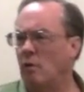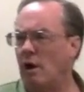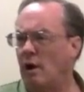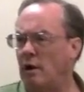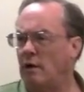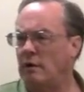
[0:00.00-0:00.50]

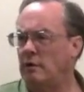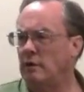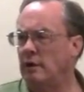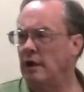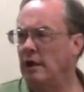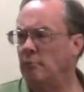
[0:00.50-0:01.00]
are
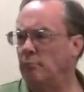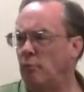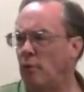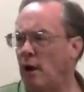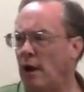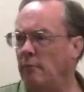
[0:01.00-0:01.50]
in
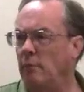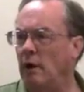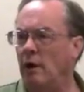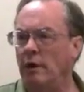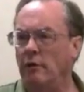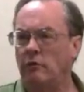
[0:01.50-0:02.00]

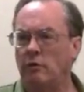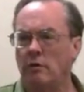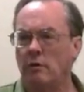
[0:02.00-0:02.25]
primaries?